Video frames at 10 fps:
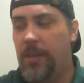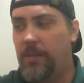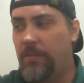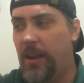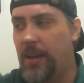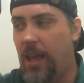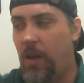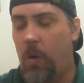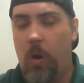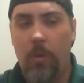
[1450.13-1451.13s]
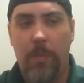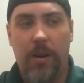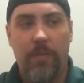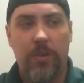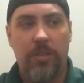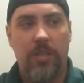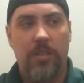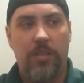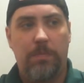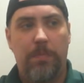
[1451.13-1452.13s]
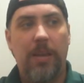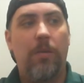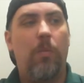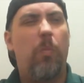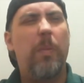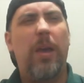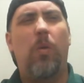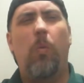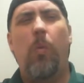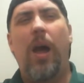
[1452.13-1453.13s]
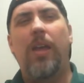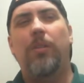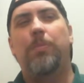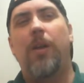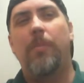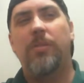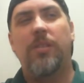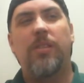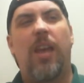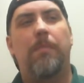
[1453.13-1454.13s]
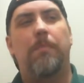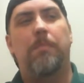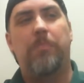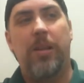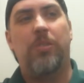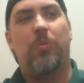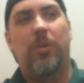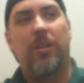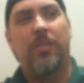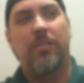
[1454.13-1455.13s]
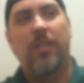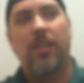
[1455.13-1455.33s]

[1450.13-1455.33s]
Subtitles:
Right now, all Metaverse is big, wild promises and buzzwords.